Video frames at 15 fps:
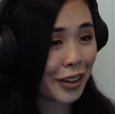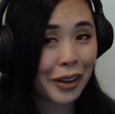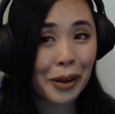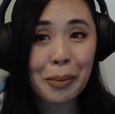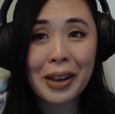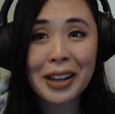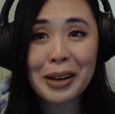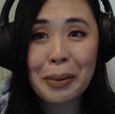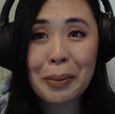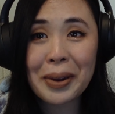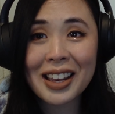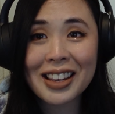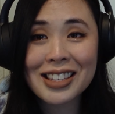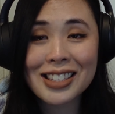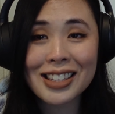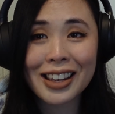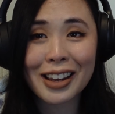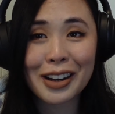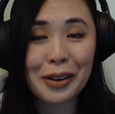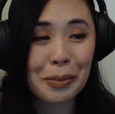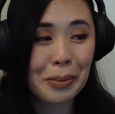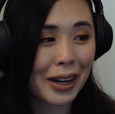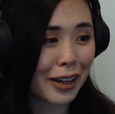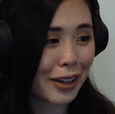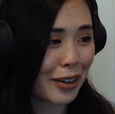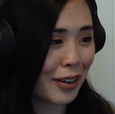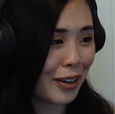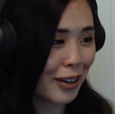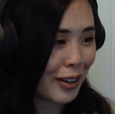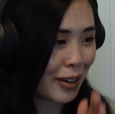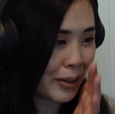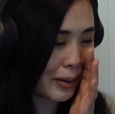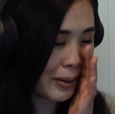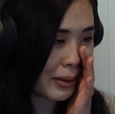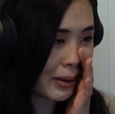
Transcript: Commander Pixie, oh my god.